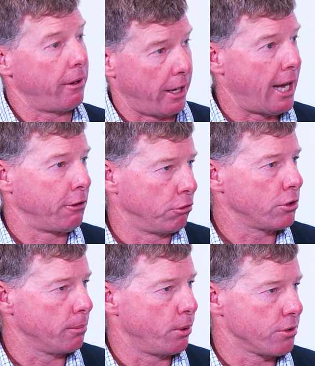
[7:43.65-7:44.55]
hard rock
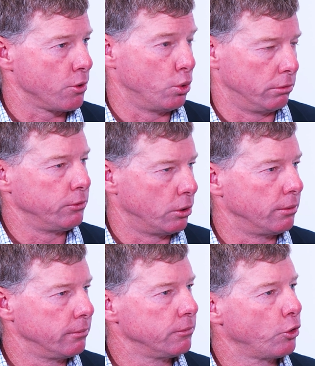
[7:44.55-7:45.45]
deposit
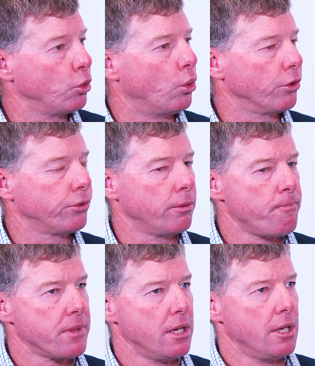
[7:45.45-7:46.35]
or source.
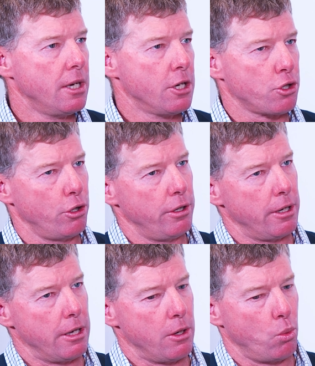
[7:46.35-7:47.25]
So
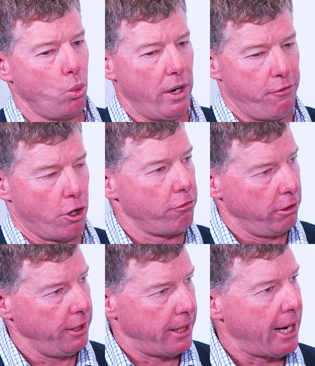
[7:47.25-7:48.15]
we've got to
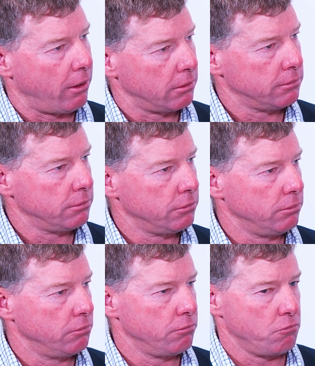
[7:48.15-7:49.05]
really now
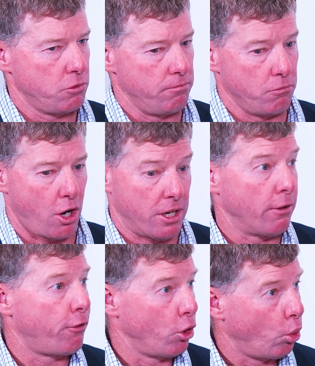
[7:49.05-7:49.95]

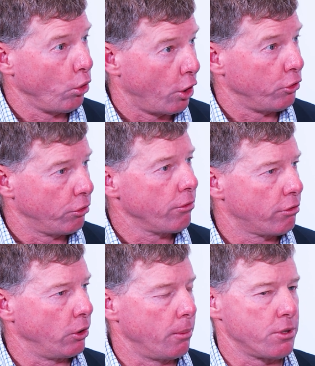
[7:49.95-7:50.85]
identify all those
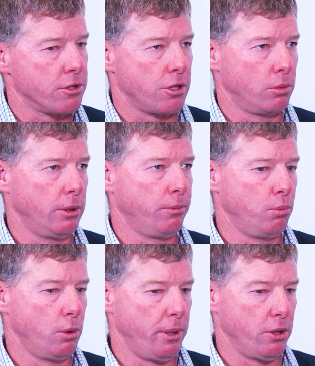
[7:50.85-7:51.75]
three options. So
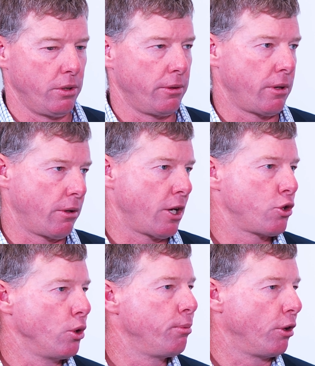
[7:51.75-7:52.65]
we'll be doing a
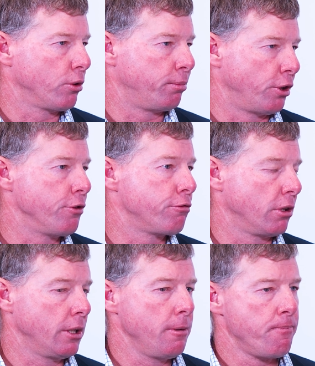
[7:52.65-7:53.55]
two-pronged approach
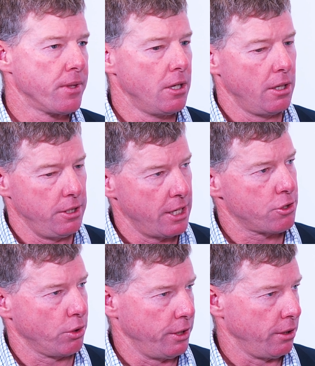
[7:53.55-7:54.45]
really.
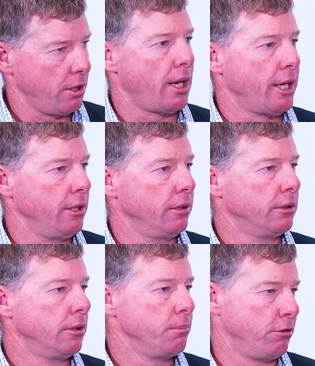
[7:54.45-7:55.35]
Yes, looking at clay
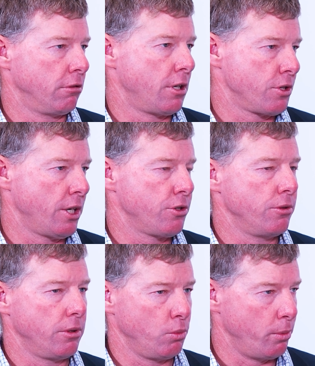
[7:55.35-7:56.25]

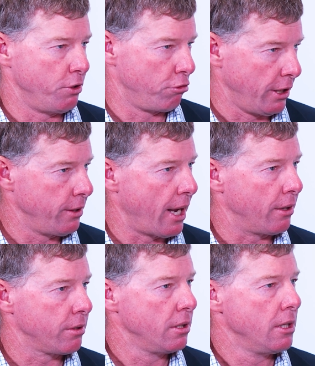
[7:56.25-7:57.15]
mineralisation, we'll be drilling
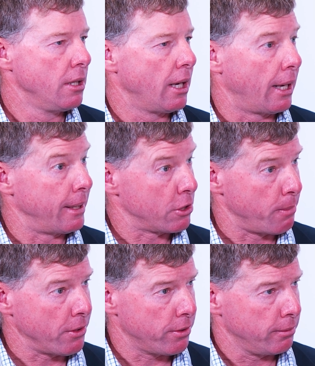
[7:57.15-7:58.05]
that next
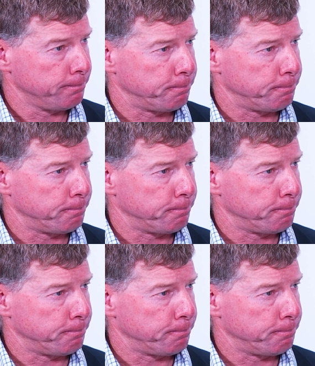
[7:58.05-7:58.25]
month